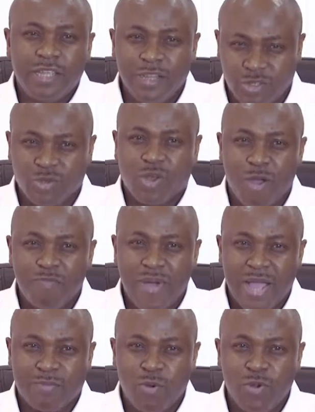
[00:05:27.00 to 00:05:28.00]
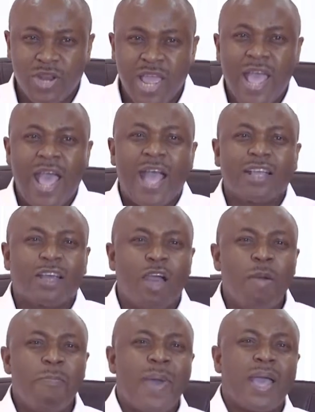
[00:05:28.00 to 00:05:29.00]
into comeback mode. And
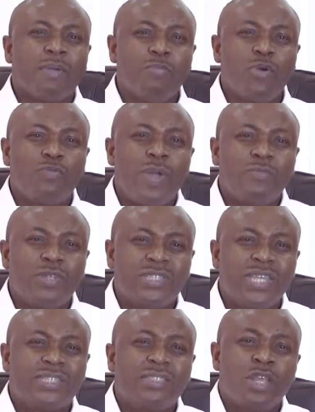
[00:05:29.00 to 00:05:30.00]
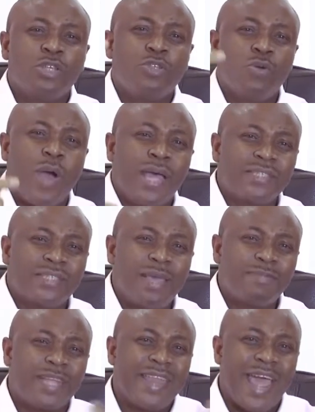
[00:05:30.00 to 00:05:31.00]
comeback mode, when we say this, you
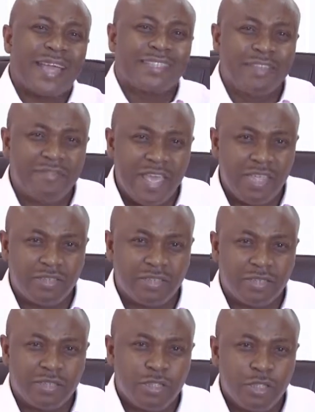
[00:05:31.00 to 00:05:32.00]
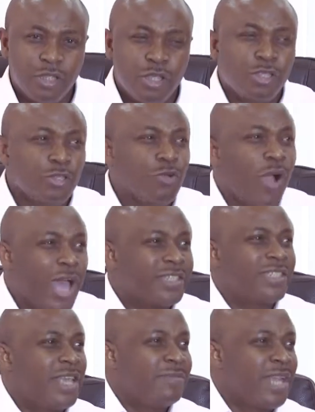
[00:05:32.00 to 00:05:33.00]
accept and activate. You
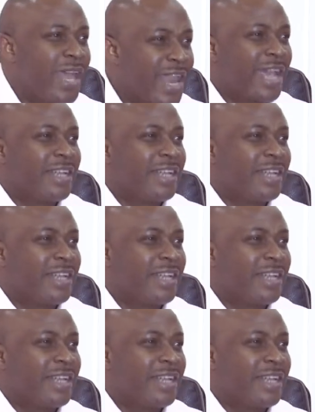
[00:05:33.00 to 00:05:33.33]
accept and